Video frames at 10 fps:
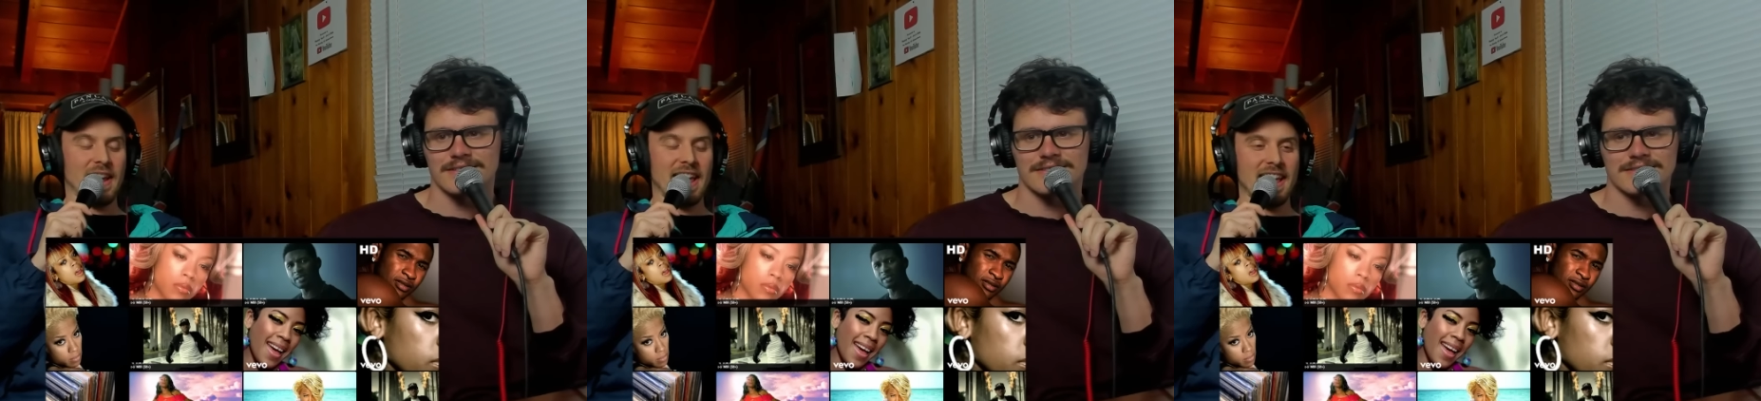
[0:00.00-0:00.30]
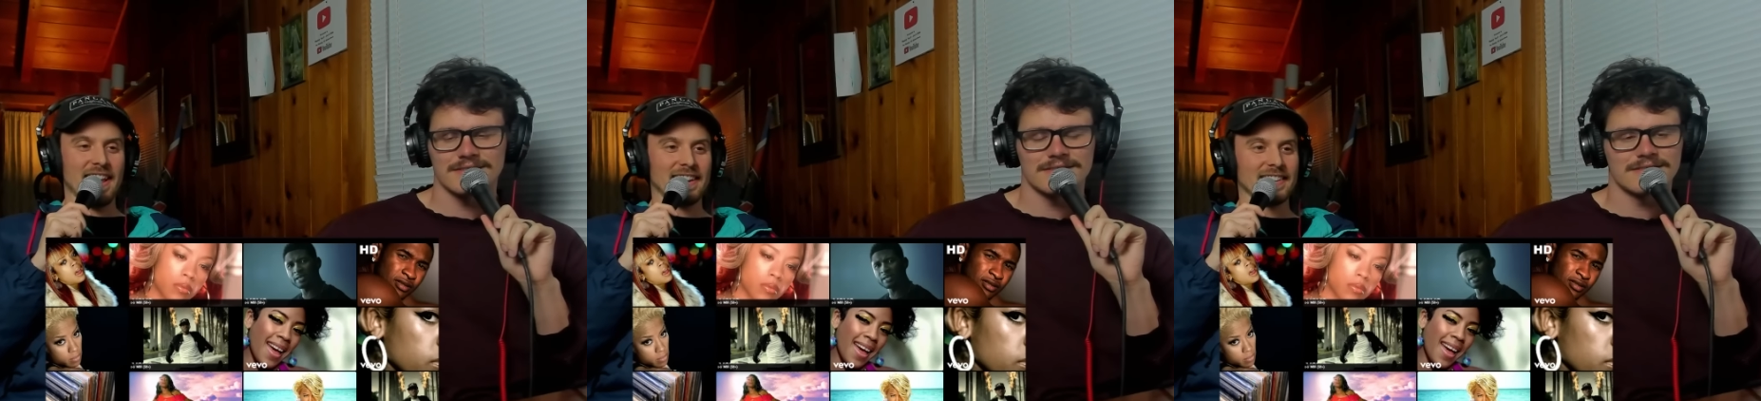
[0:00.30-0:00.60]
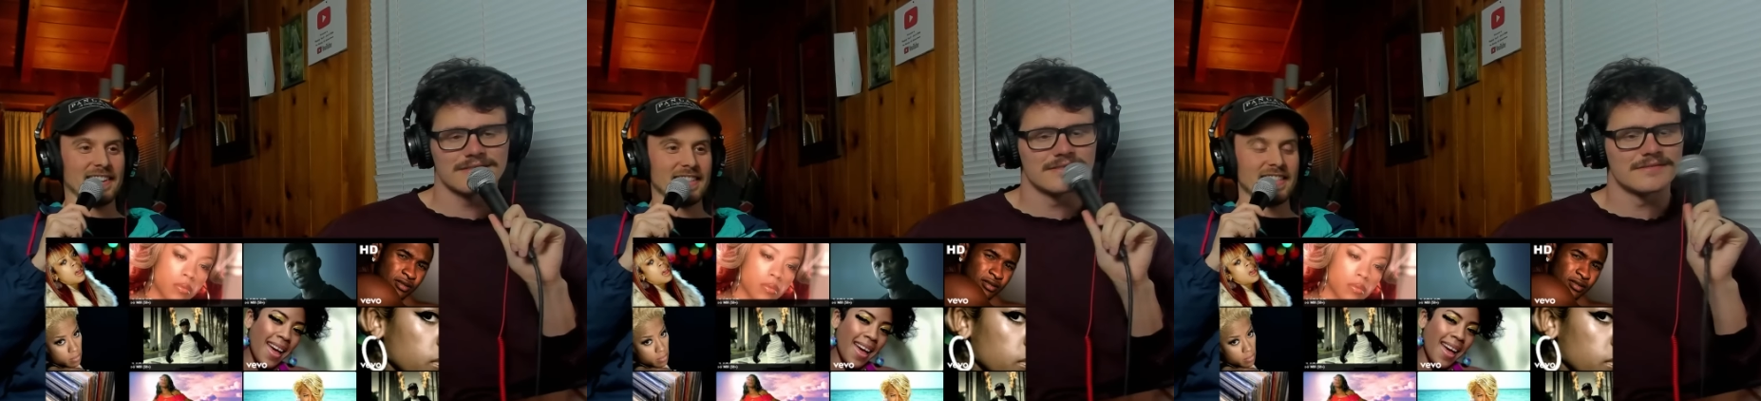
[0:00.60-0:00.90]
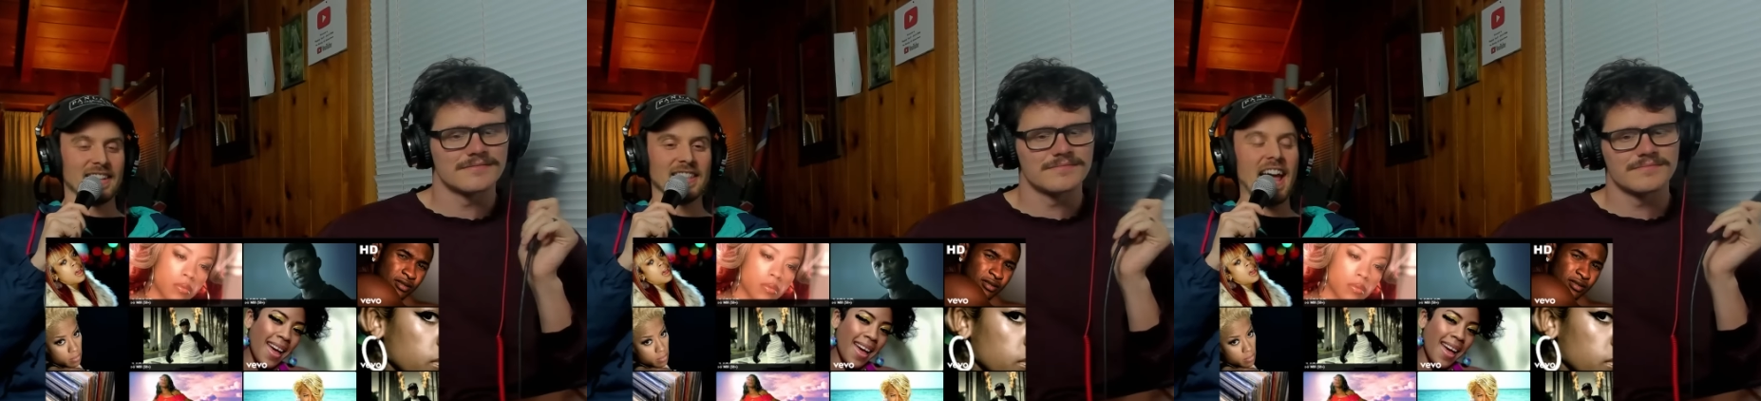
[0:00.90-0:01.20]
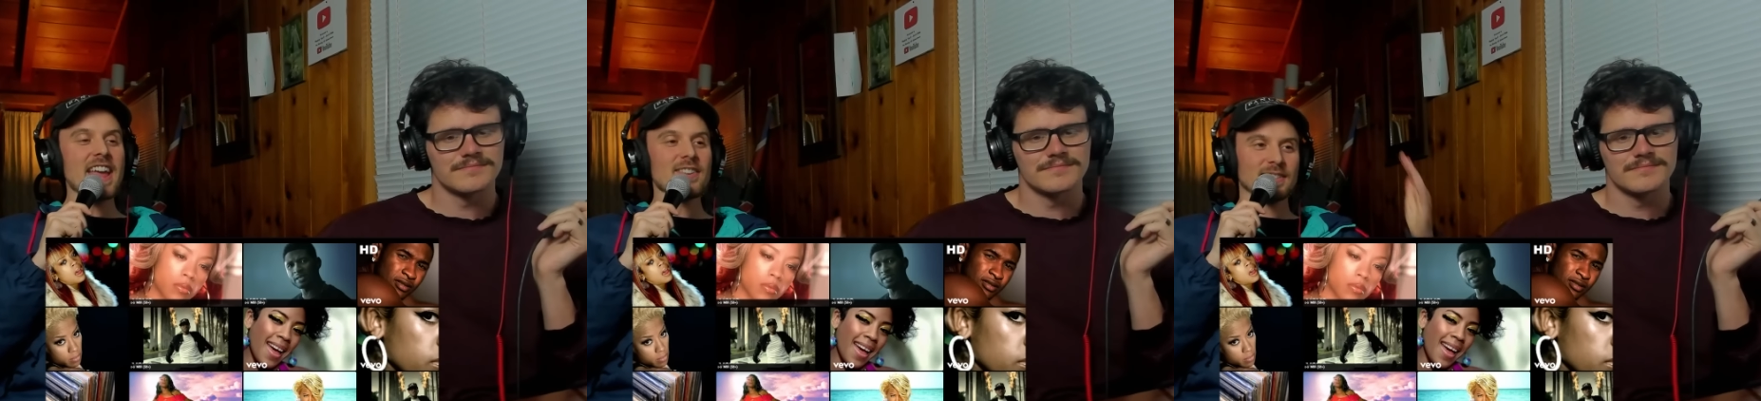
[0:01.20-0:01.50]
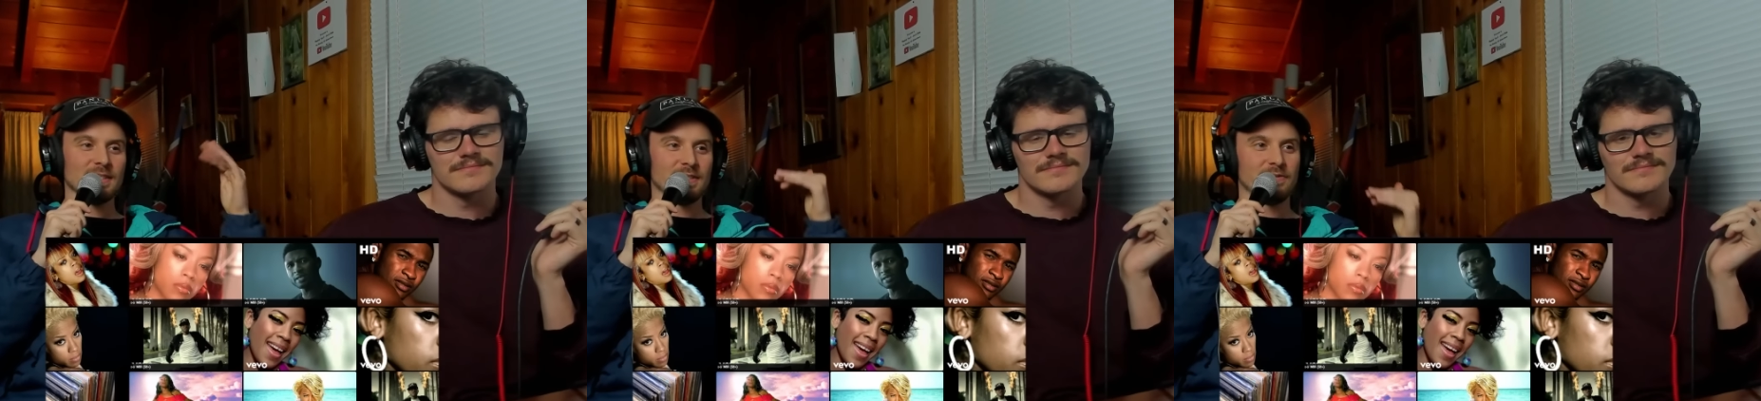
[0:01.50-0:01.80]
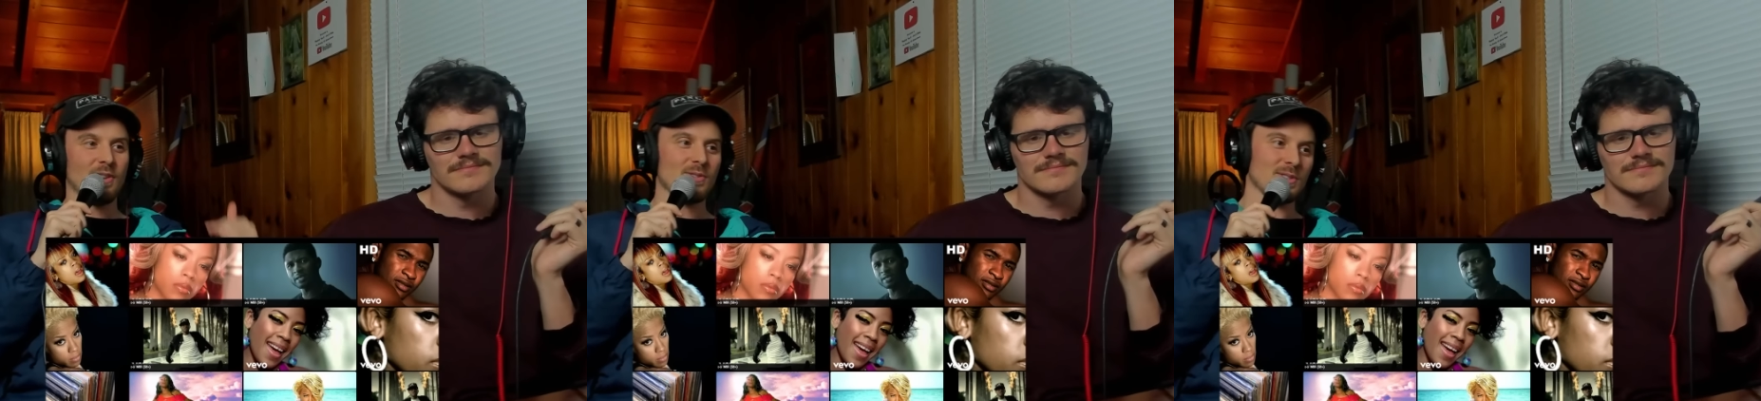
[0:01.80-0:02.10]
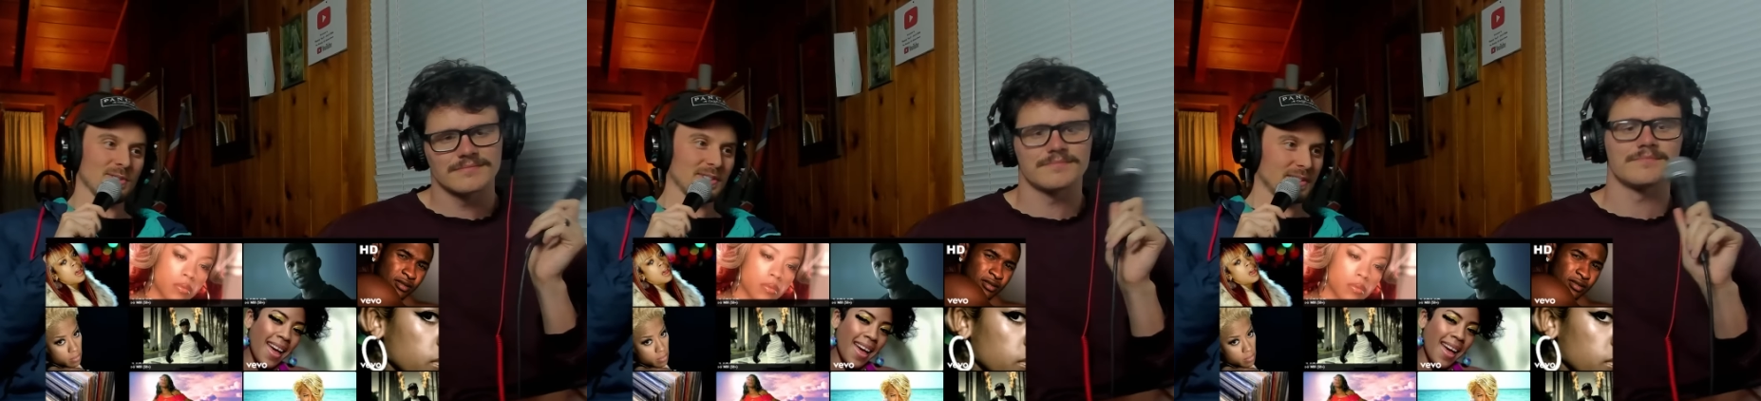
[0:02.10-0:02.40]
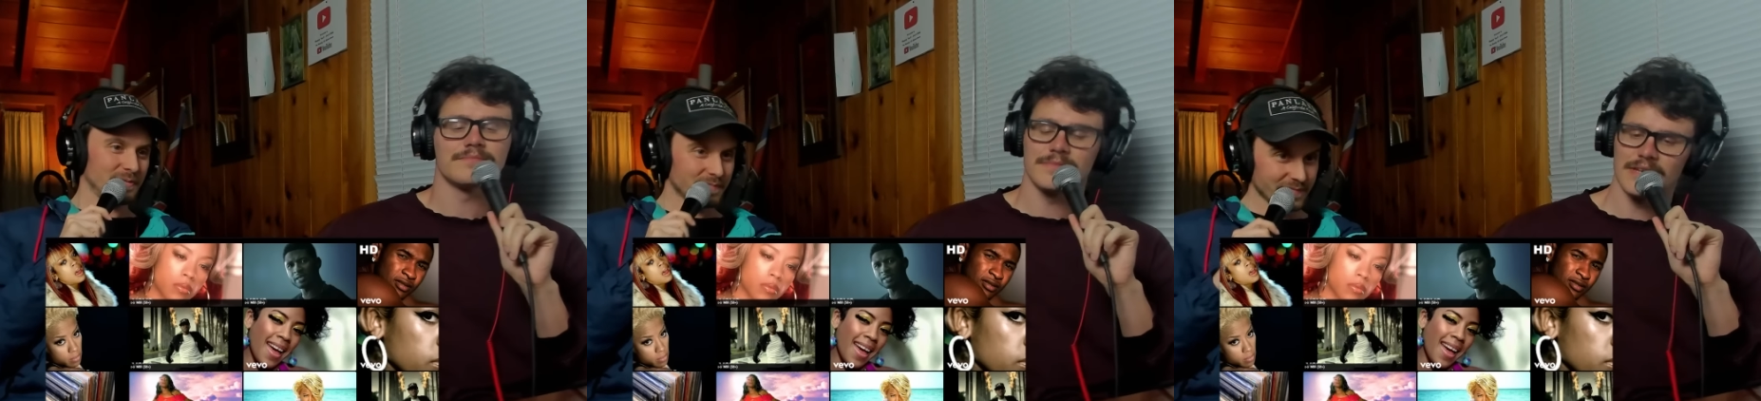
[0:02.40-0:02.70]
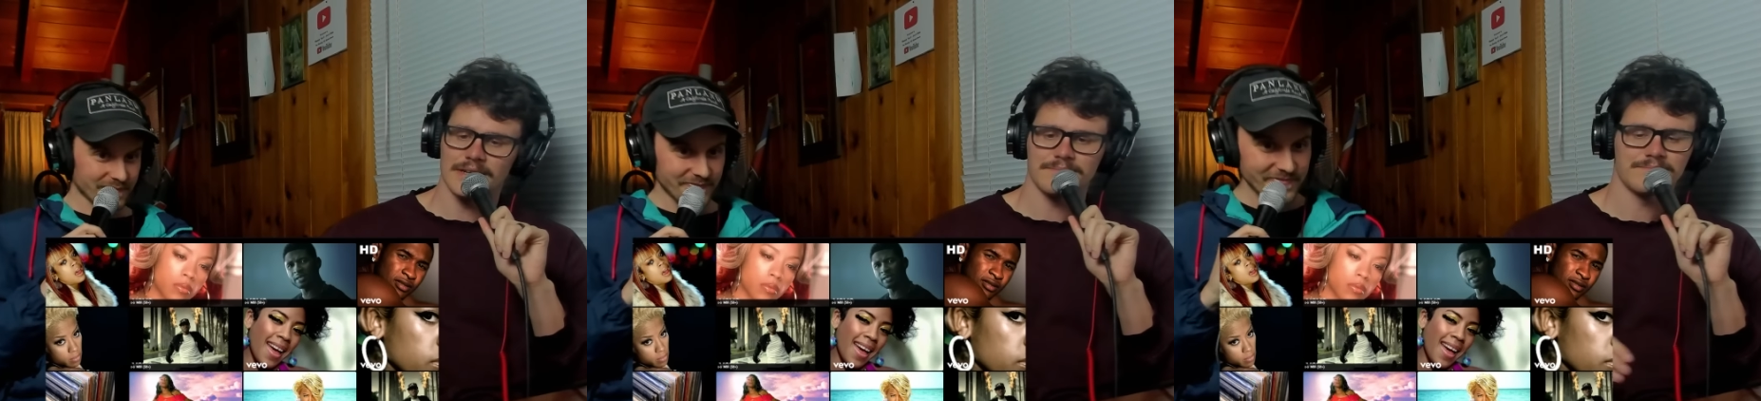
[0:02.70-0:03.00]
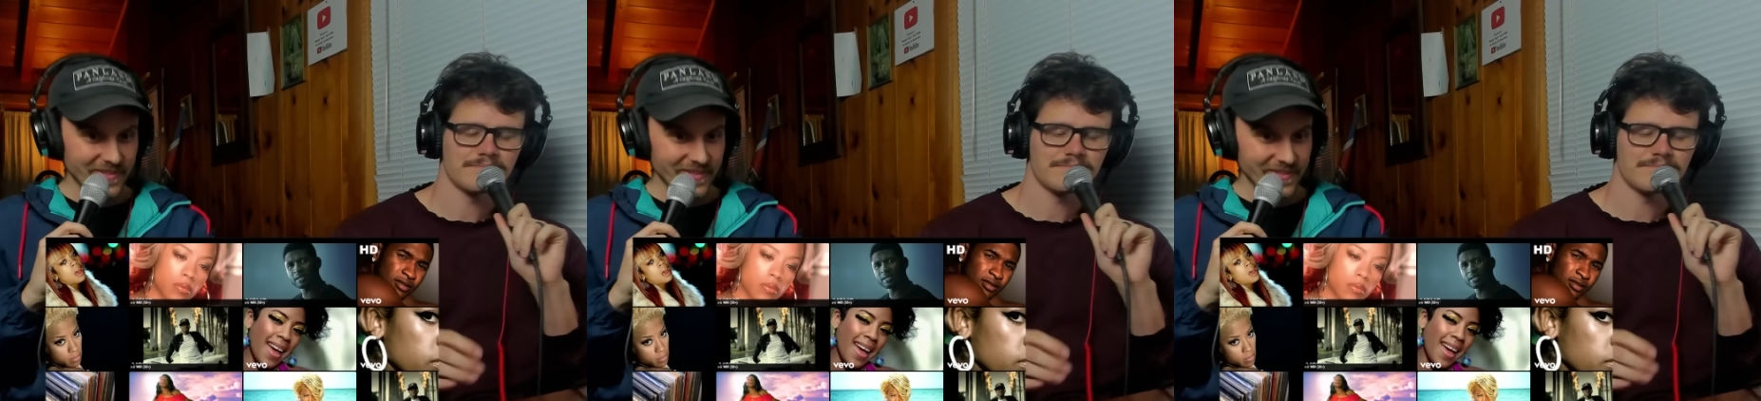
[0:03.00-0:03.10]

Speaker 1: And the layers of the vocals. Yeah.